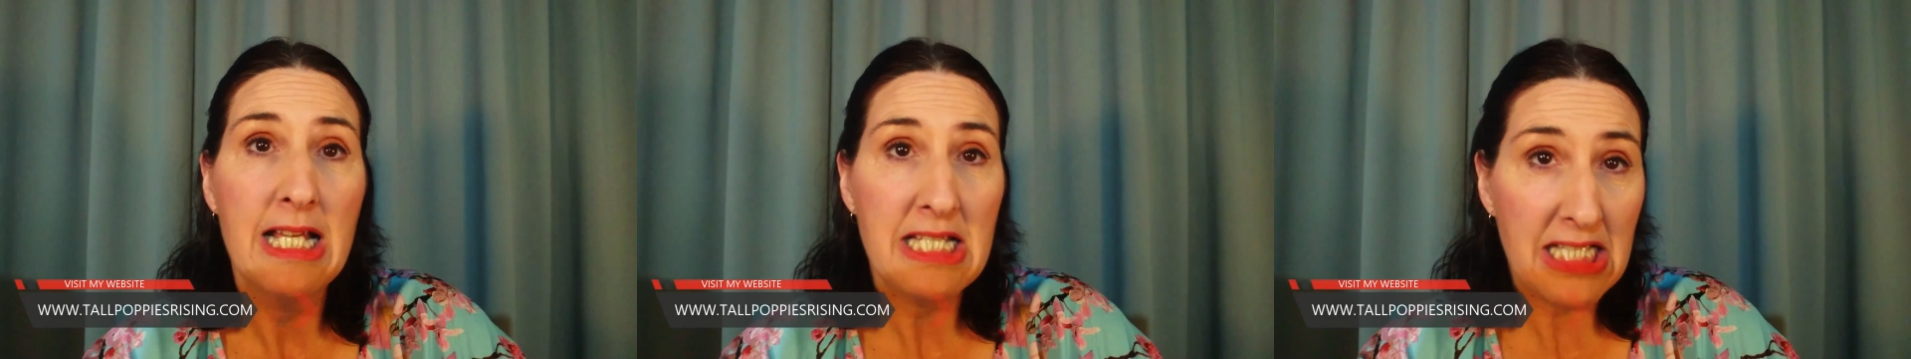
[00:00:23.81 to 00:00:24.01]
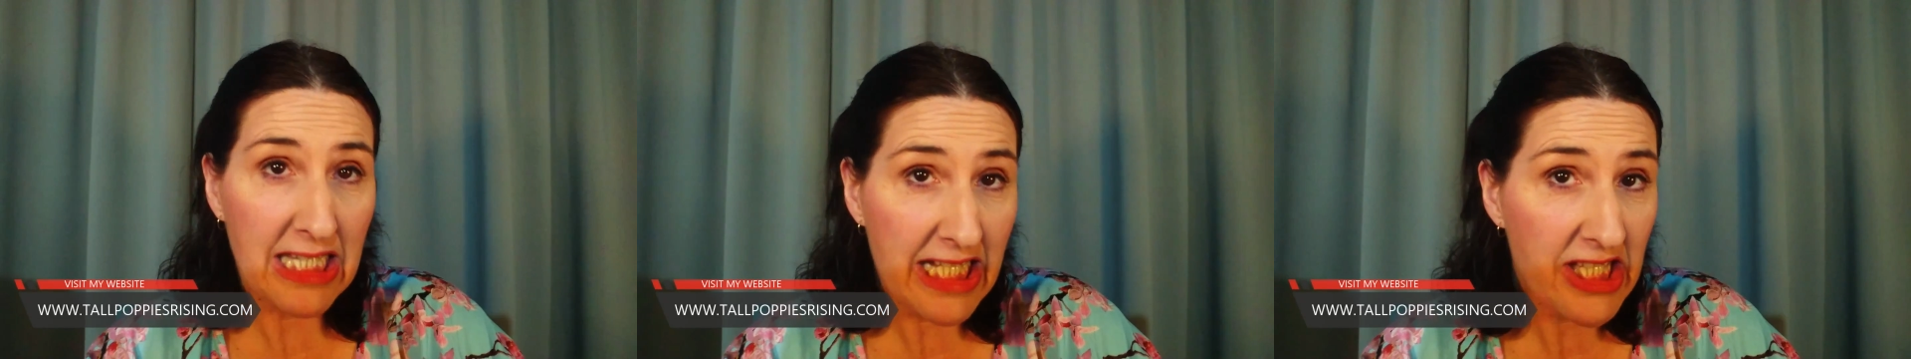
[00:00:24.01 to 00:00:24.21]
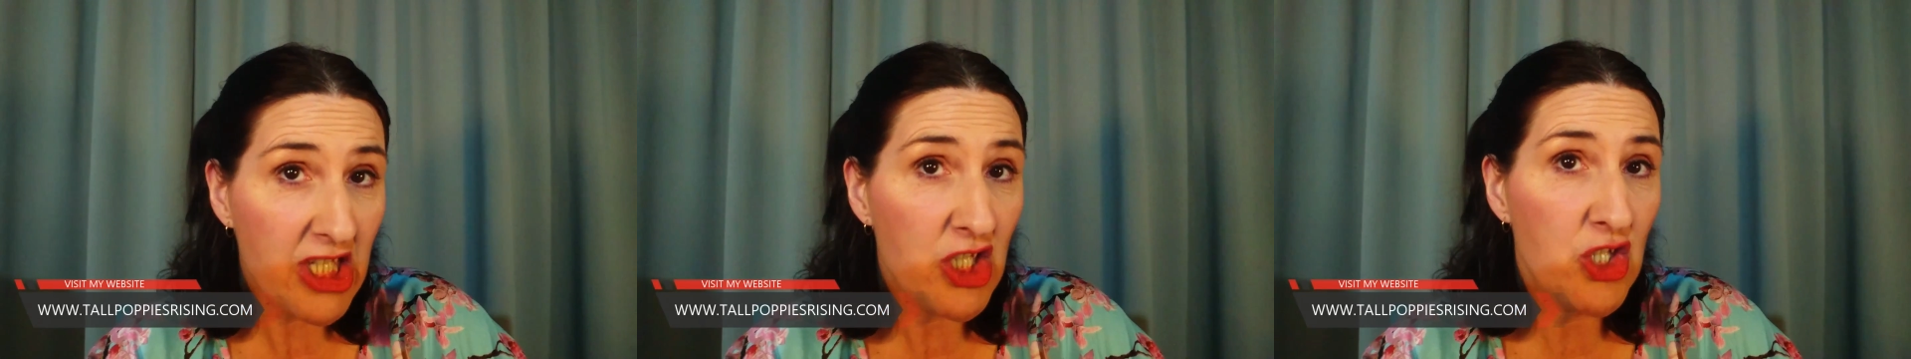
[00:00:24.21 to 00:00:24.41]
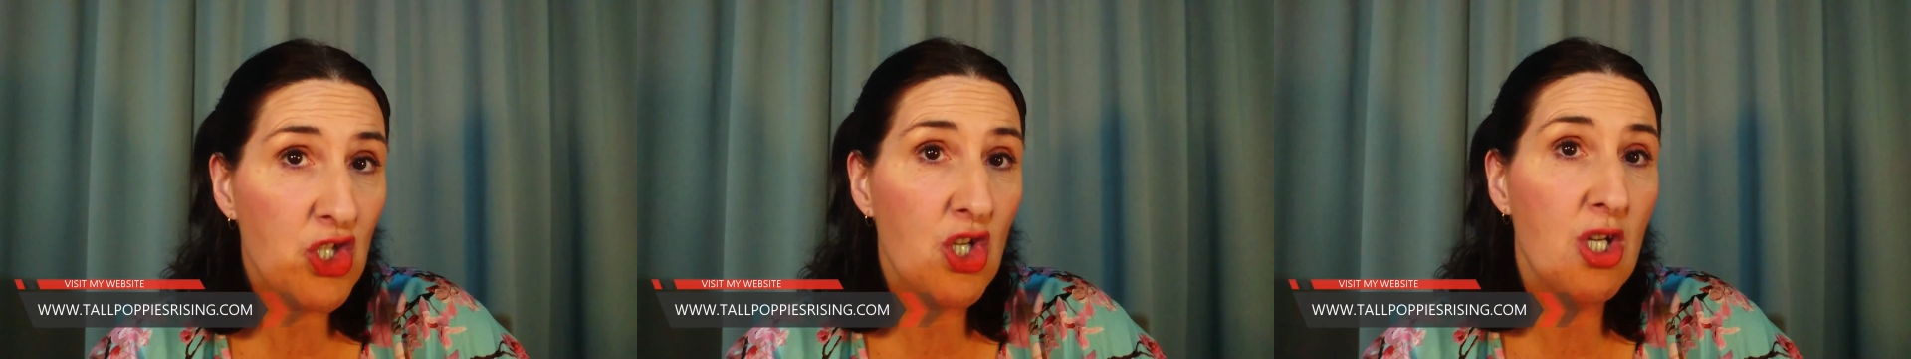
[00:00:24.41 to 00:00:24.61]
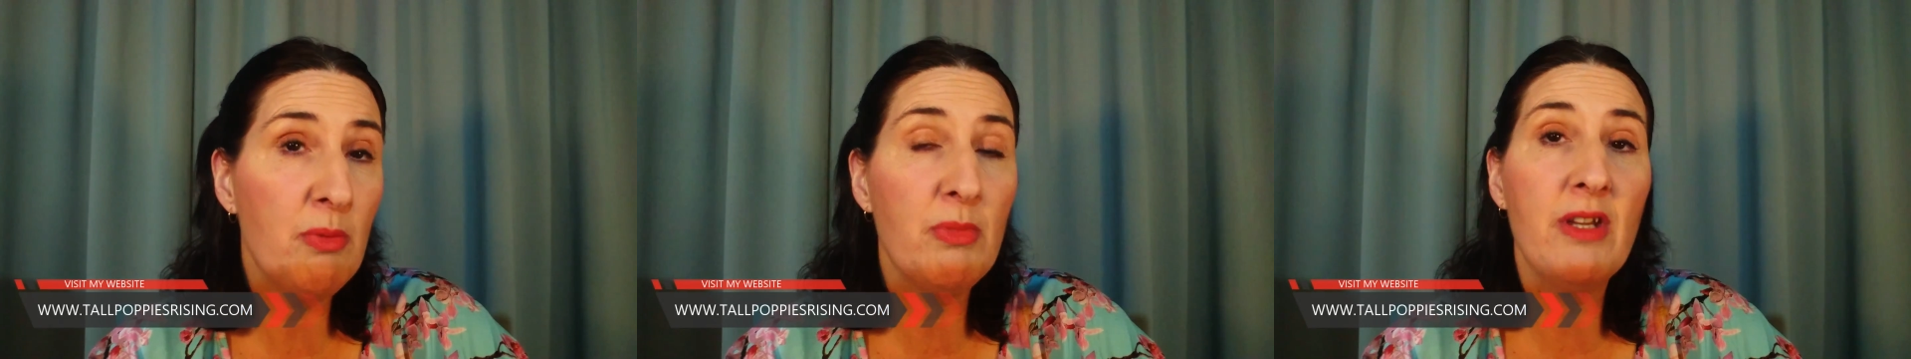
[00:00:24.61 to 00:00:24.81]
So let's
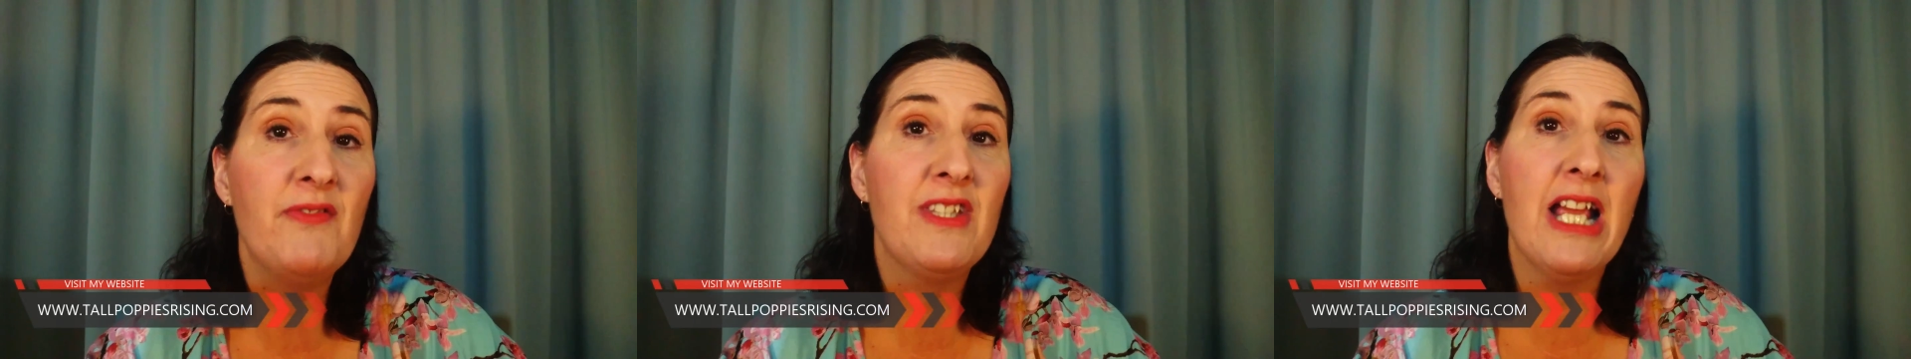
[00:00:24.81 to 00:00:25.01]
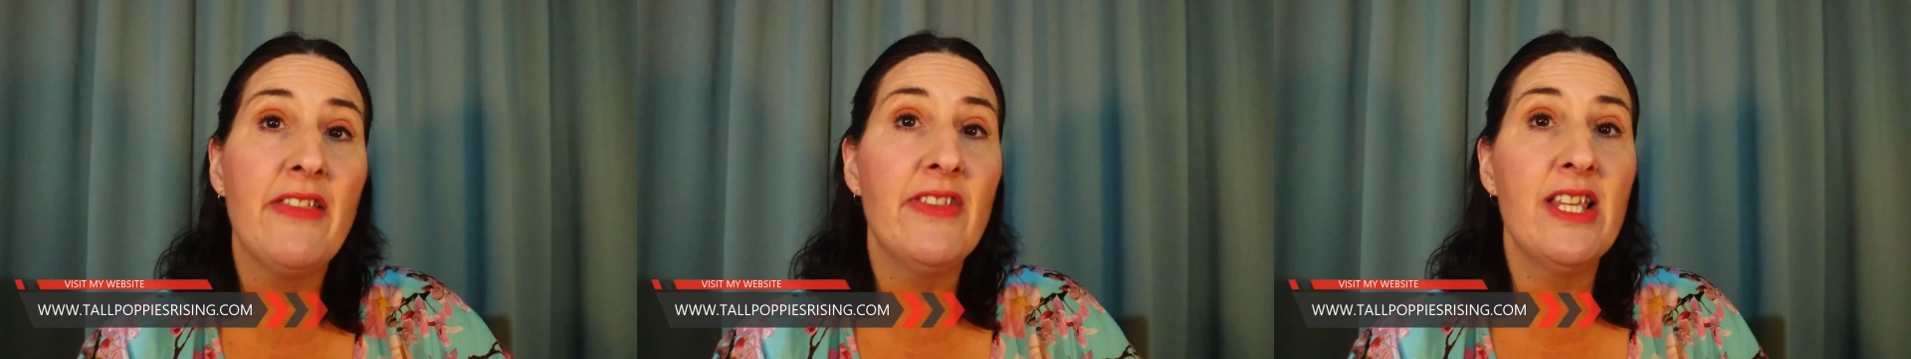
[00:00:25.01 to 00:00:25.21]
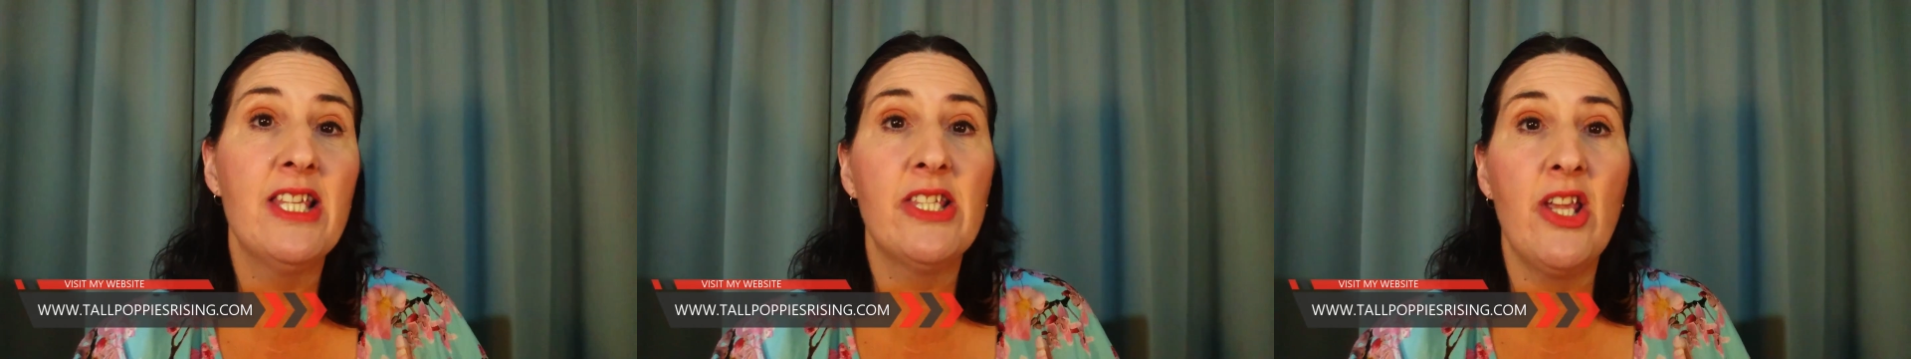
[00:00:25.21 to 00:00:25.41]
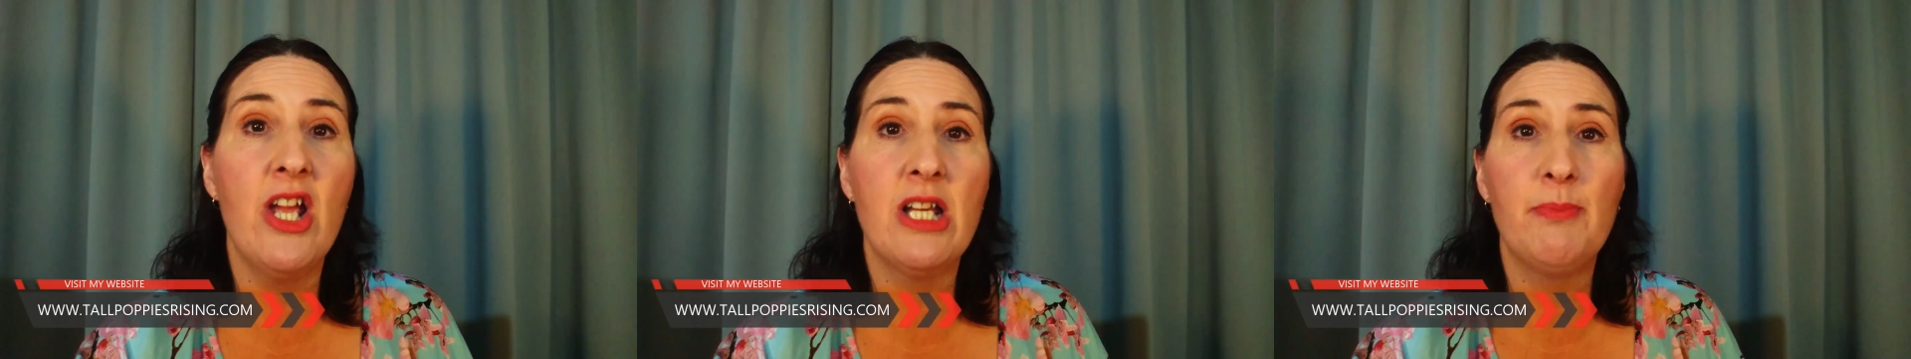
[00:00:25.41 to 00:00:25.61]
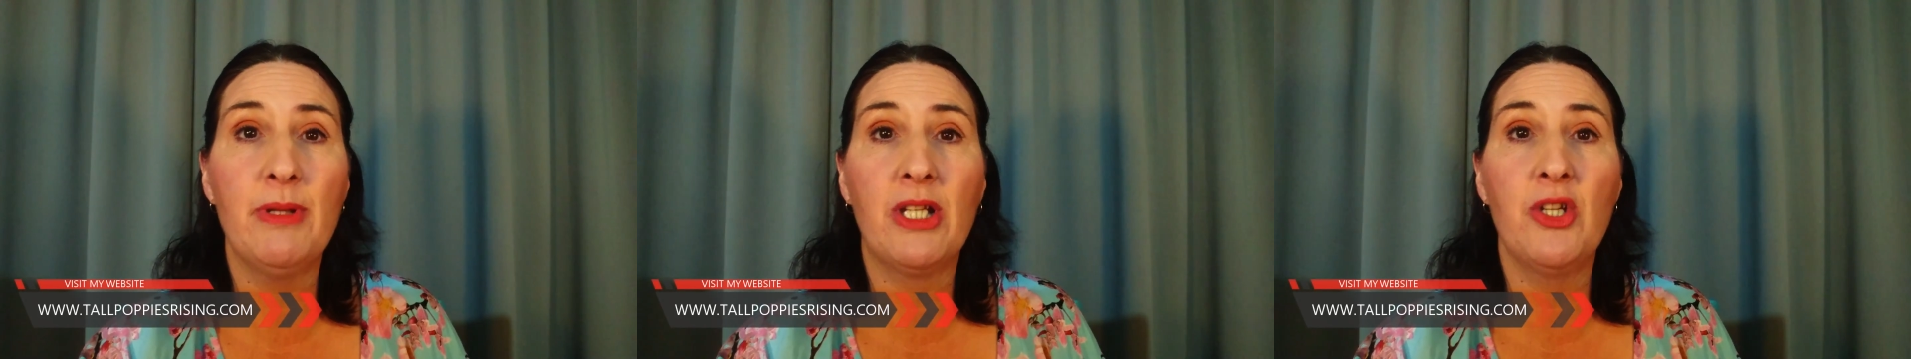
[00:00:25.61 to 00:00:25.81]
assume you've done this
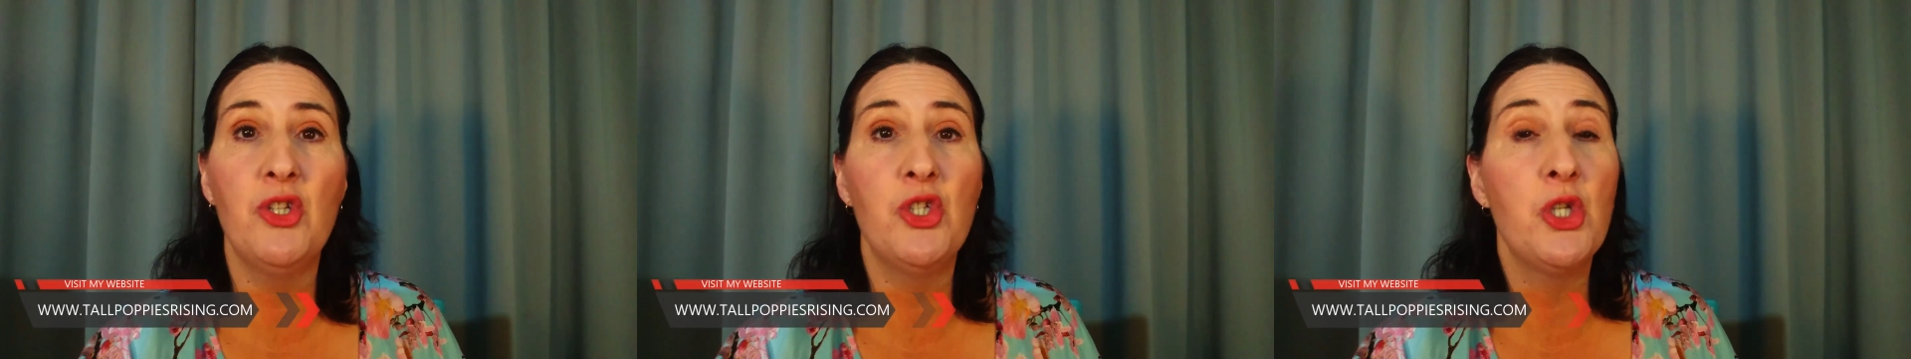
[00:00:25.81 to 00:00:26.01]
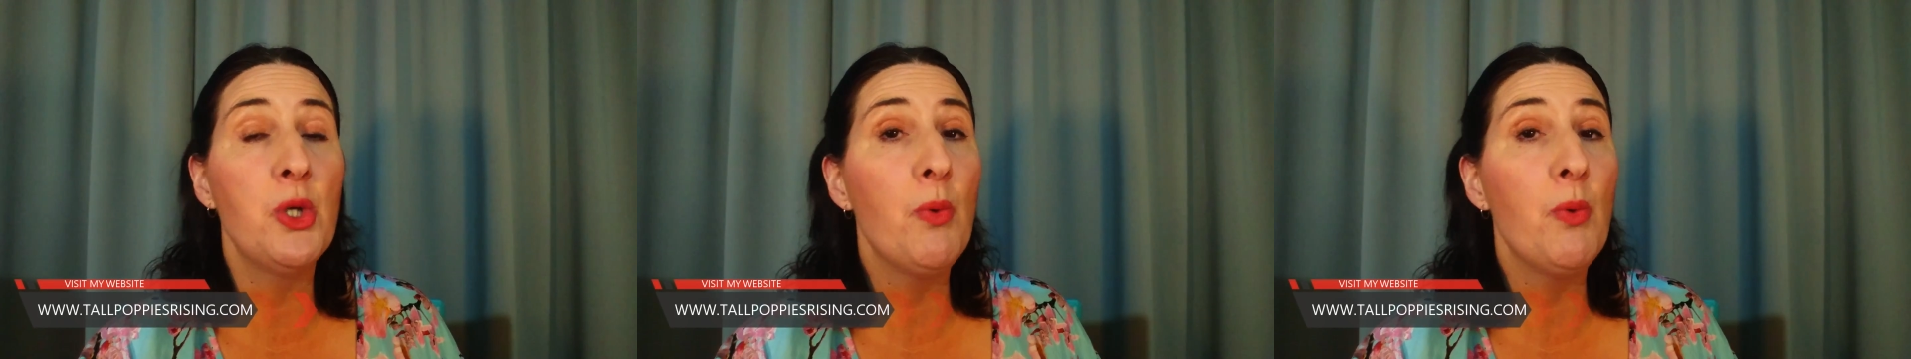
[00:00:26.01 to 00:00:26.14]
search because